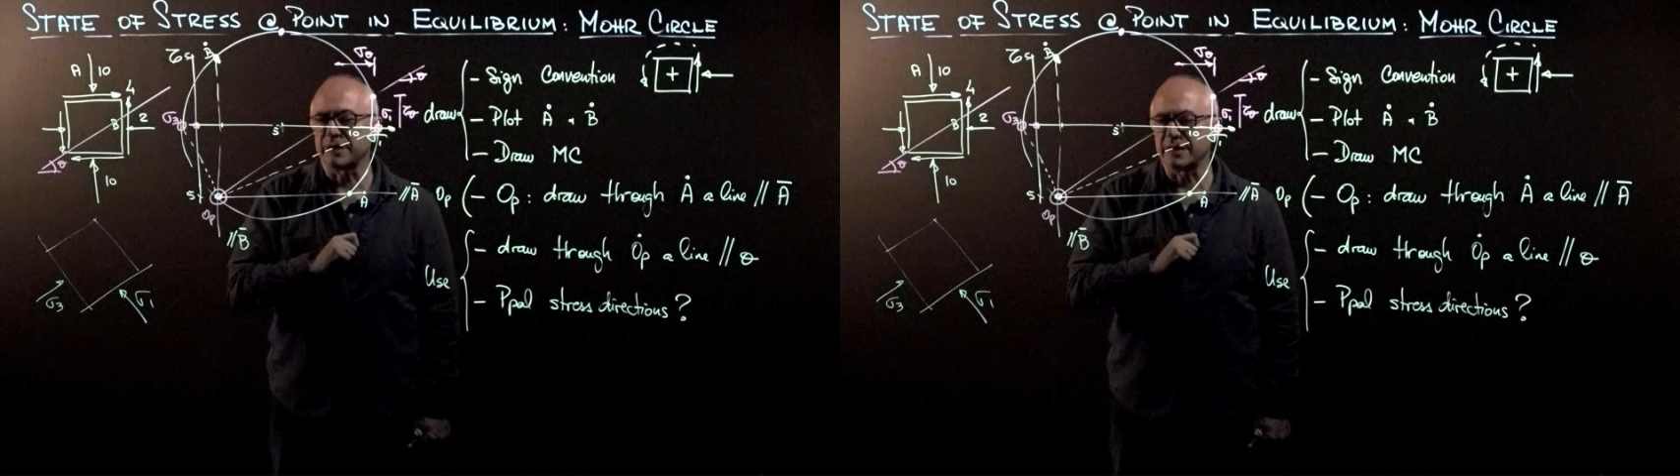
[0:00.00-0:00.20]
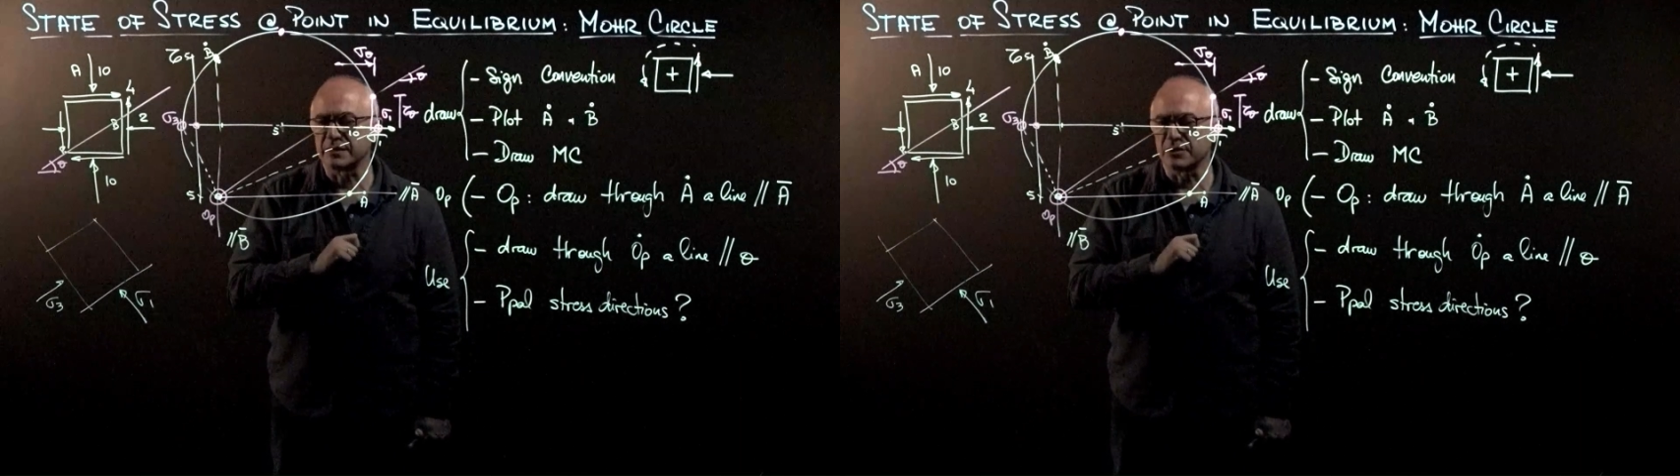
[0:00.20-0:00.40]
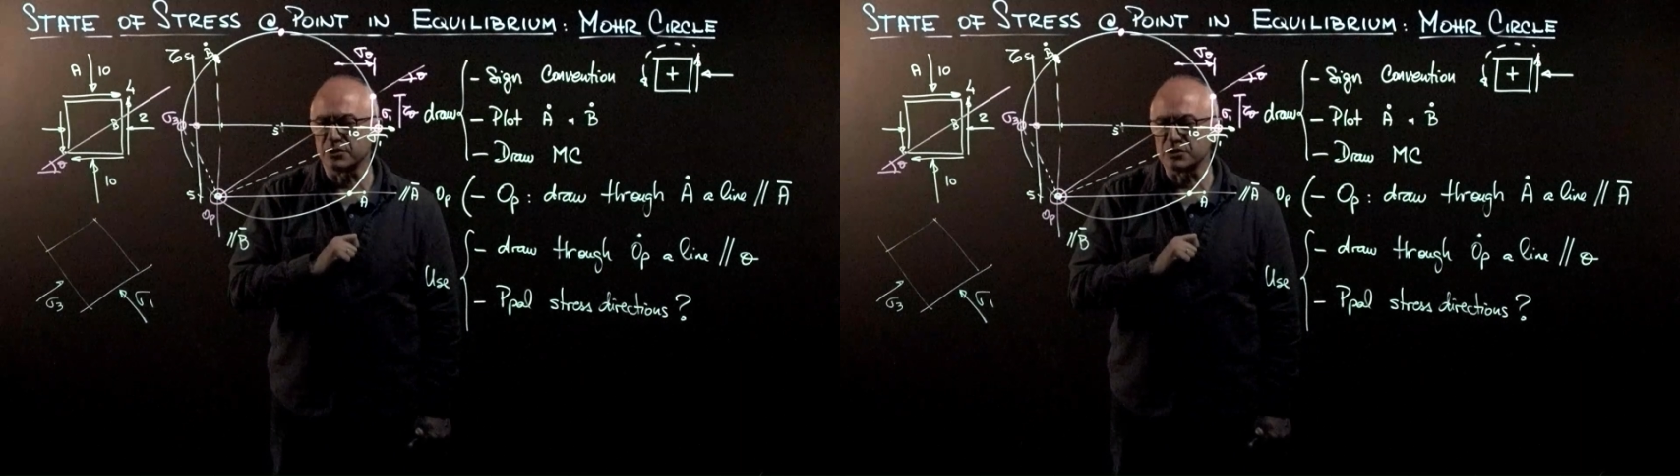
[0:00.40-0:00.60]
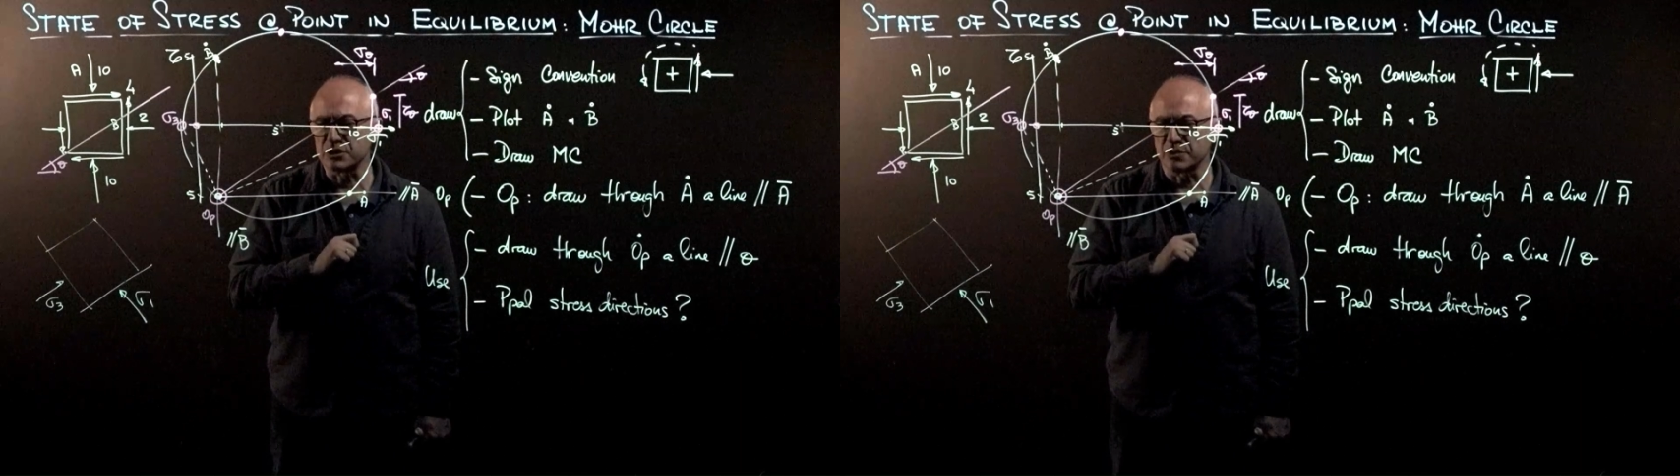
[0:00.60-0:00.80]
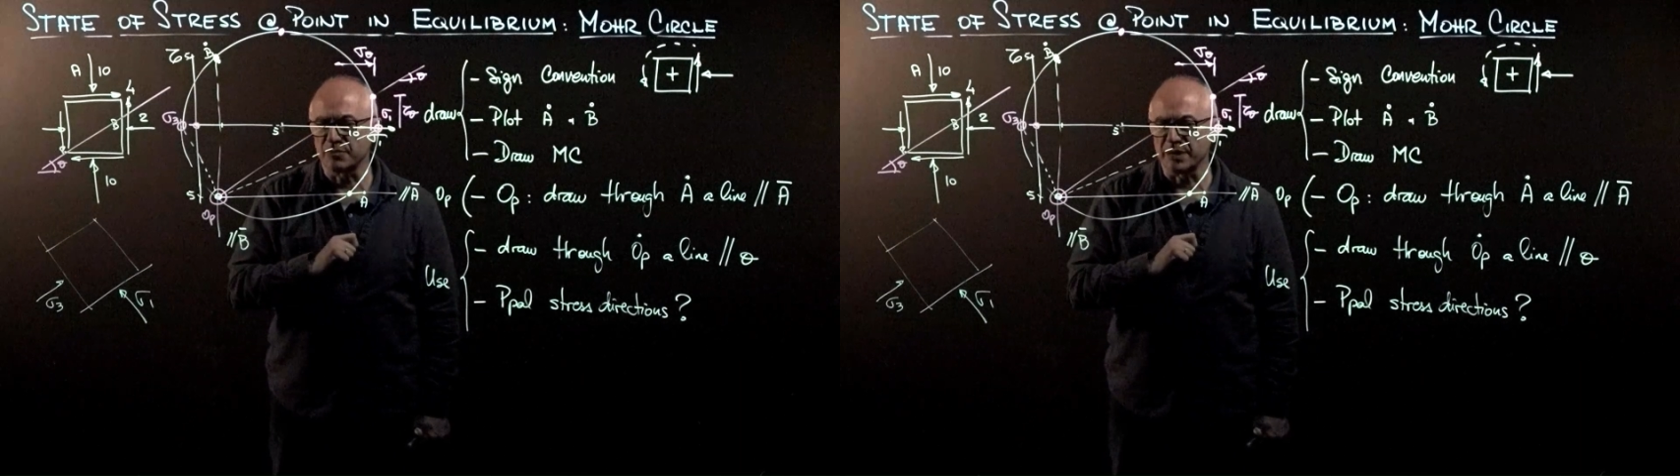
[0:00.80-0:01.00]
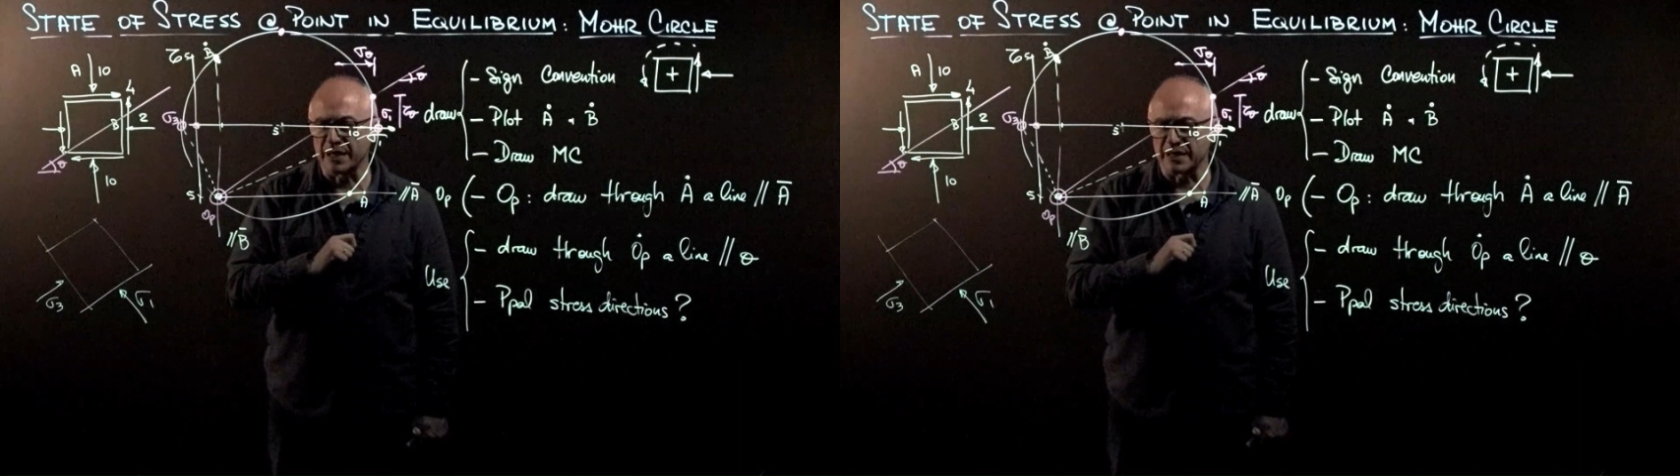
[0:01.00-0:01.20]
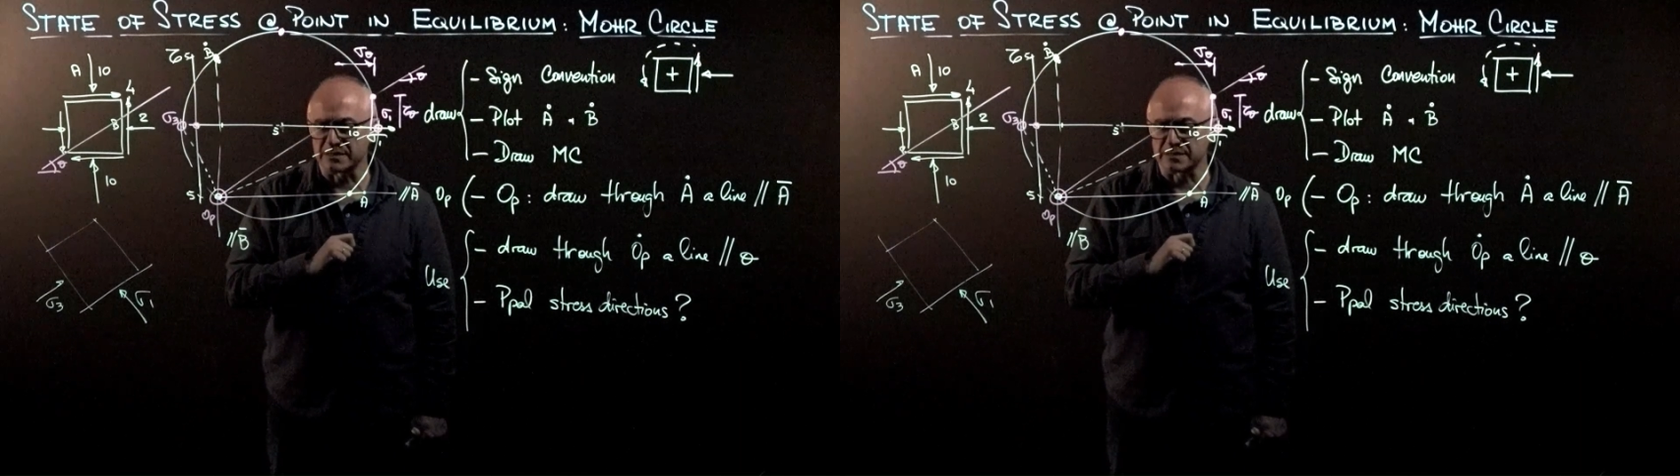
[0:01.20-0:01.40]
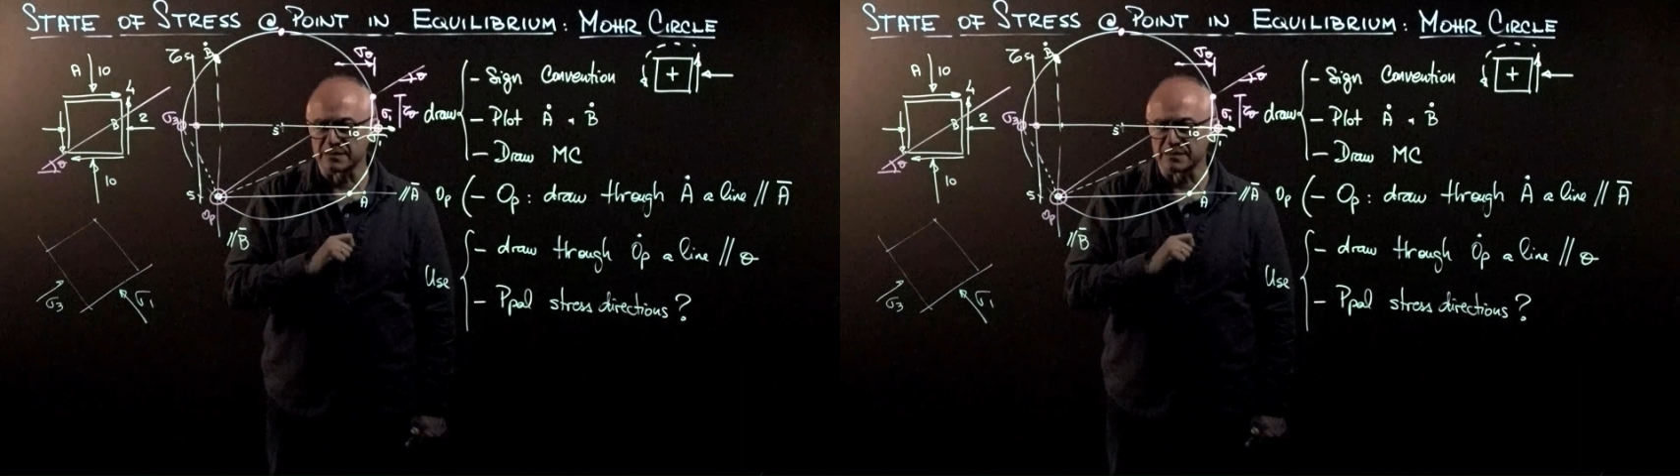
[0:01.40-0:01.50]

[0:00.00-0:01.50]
the origin of planes,